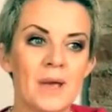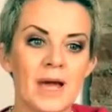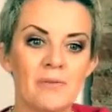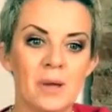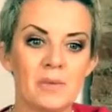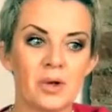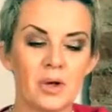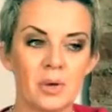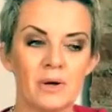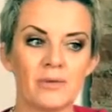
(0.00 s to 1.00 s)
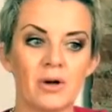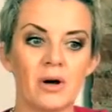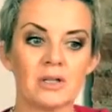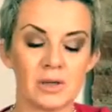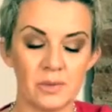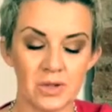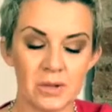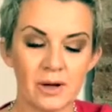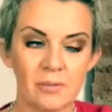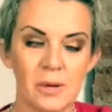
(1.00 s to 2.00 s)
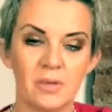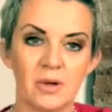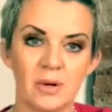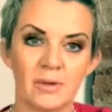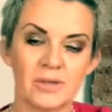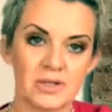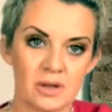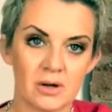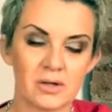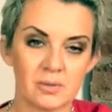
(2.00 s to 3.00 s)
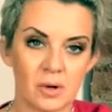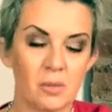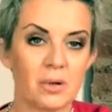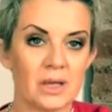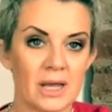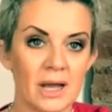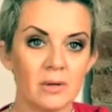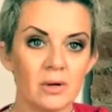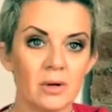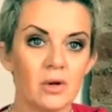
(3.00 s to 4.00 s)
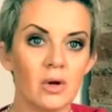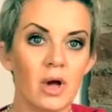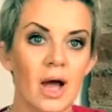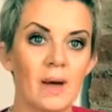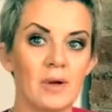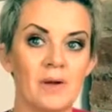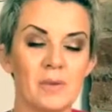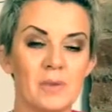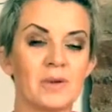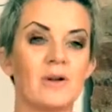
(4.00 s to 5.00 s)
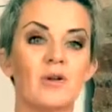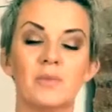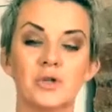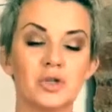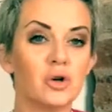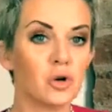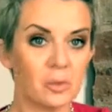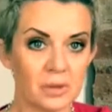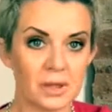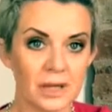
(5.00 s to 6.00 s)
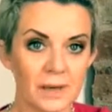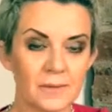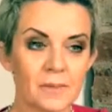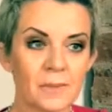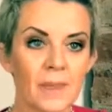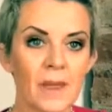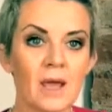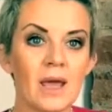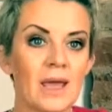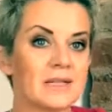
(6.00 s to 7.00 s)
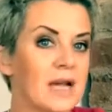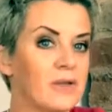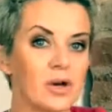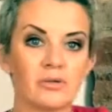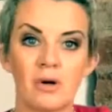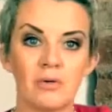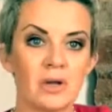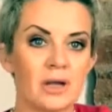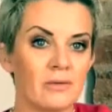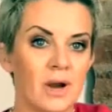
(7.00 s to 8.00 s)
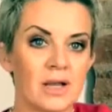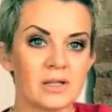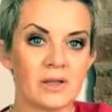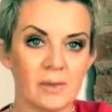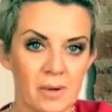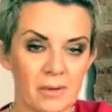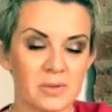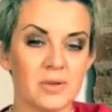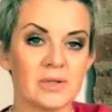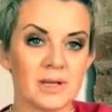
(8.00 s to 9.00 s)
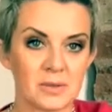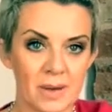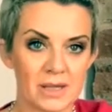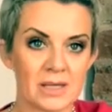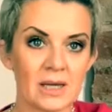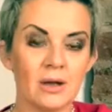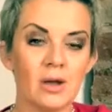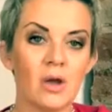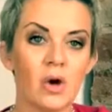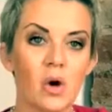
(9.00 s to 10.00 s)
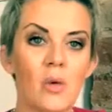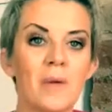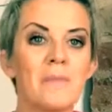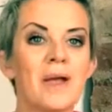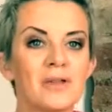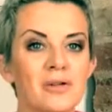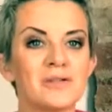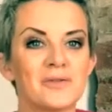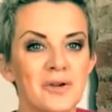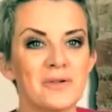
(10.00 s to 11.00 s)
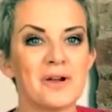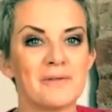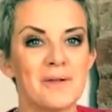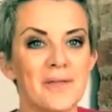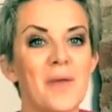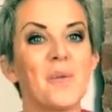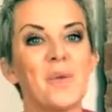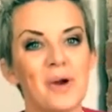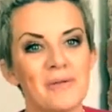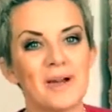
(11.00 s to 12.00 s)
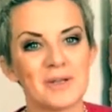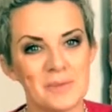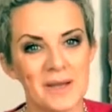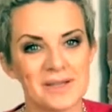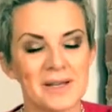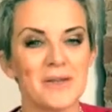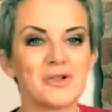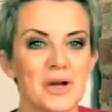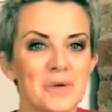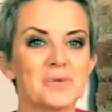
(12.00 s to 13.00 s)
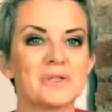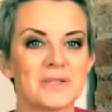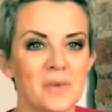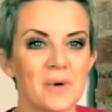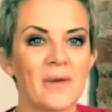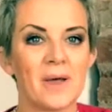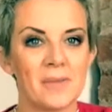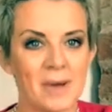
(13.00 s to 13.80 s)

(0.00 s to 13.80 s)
may have people who have got, and we do have people who have a startup company now, and we have people who have got a mature company now. It's either grown at a rate that their products weren't expecting, or it may not have grown at a rate that they were expecting, and they're trying to understand why that